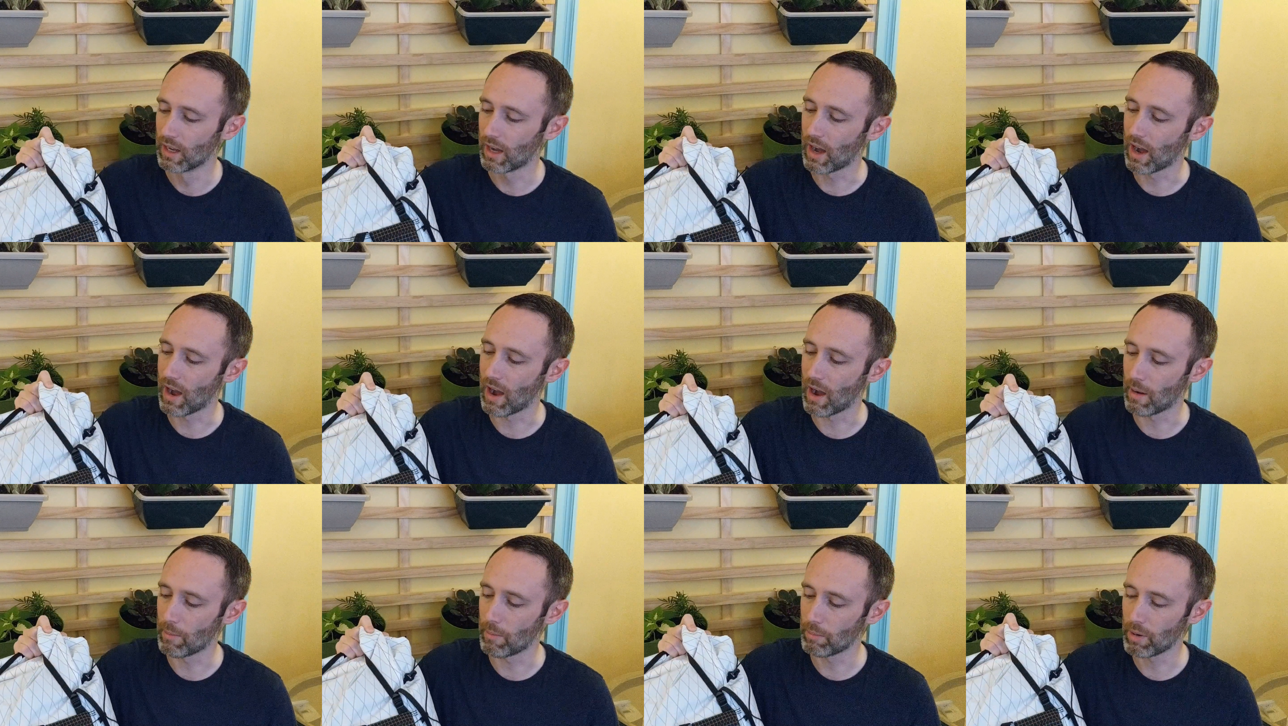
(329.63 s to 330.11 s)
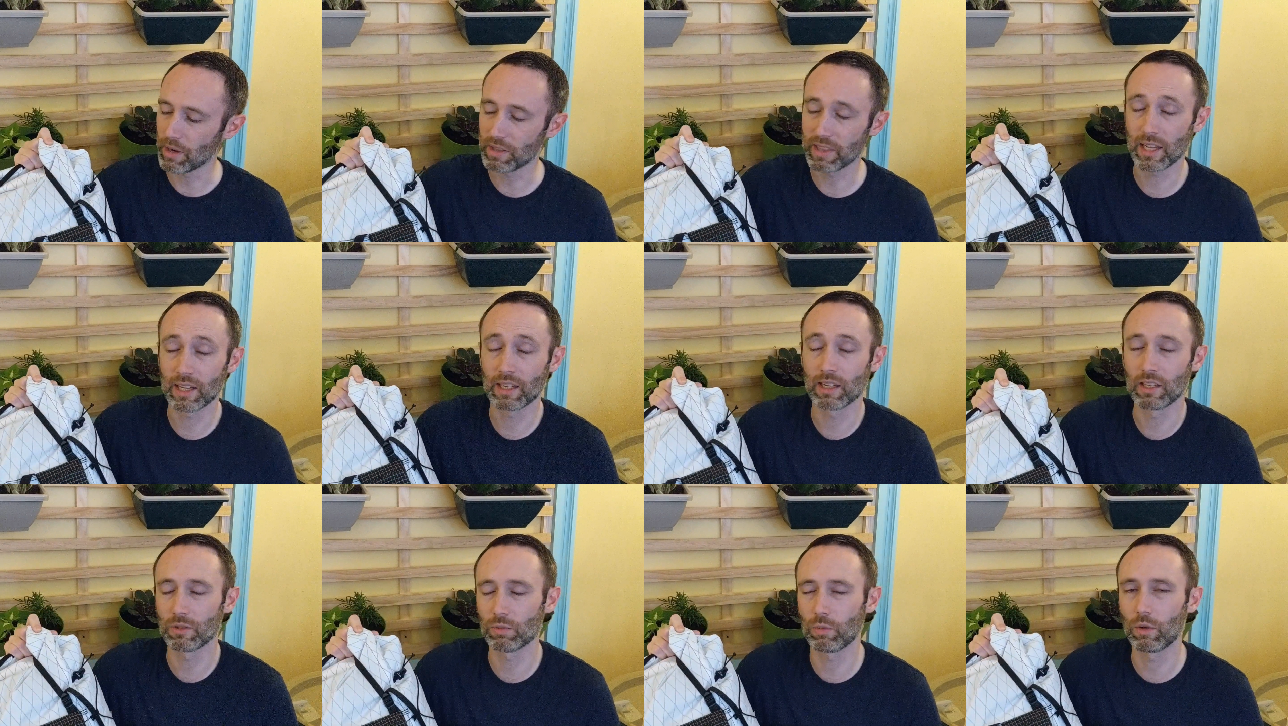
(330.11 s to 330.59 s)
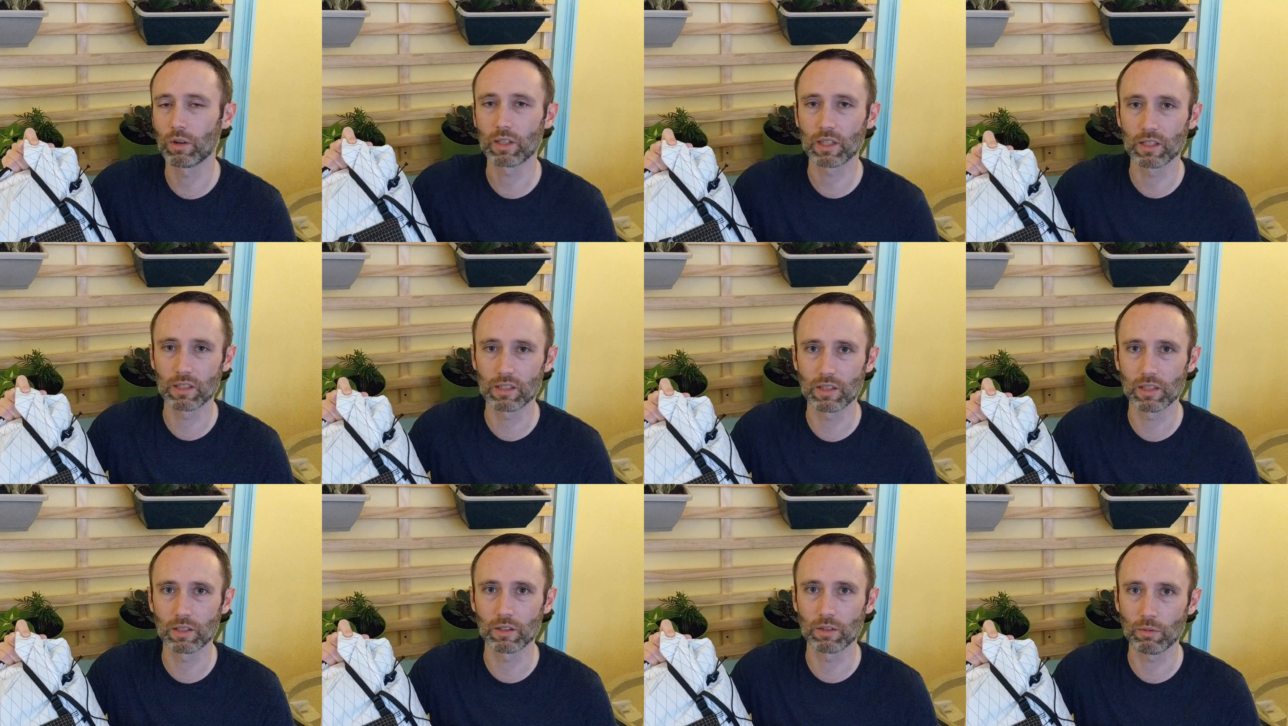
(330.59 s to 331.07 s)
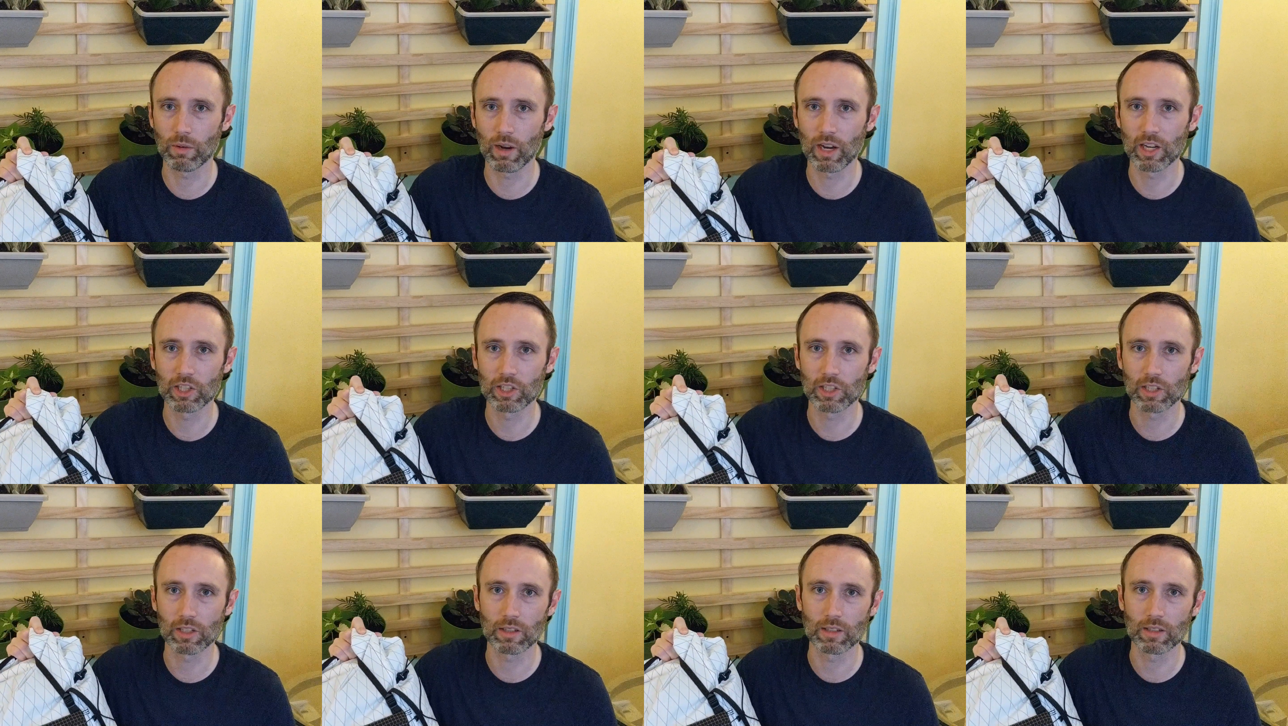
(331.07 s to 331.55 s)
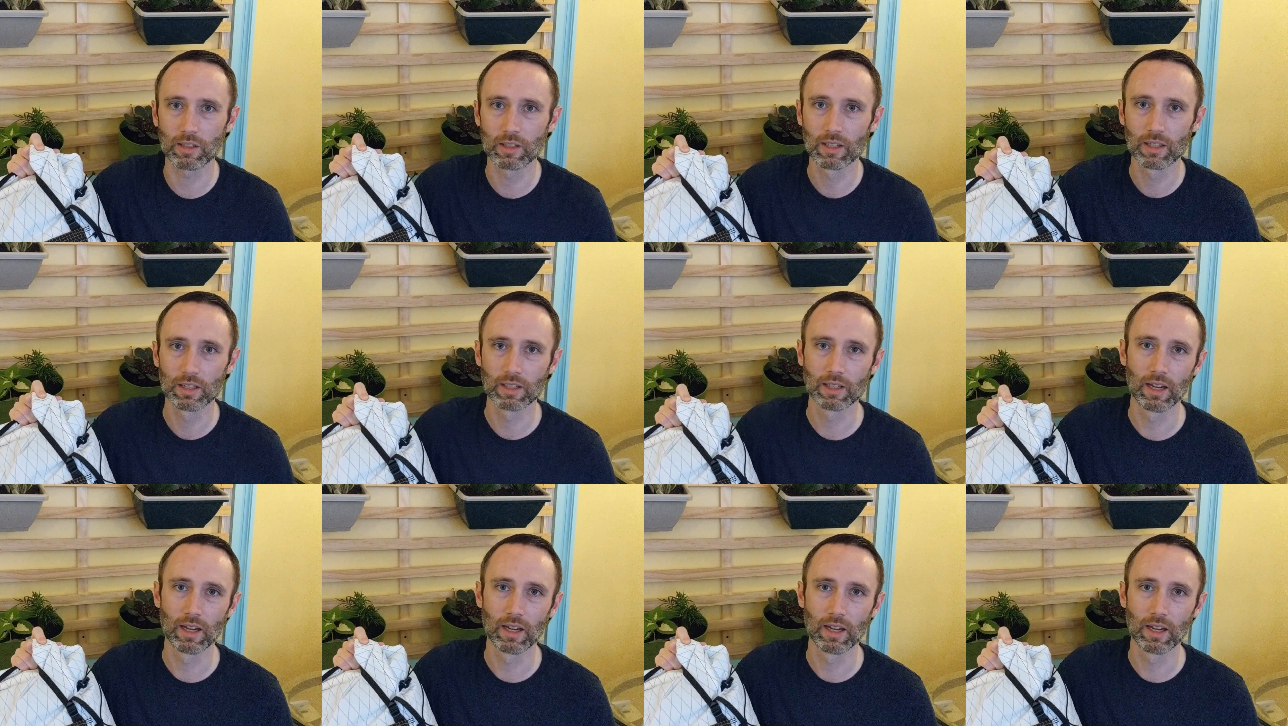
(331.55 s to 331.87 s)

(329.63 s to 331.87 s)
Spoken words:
But that is one consideration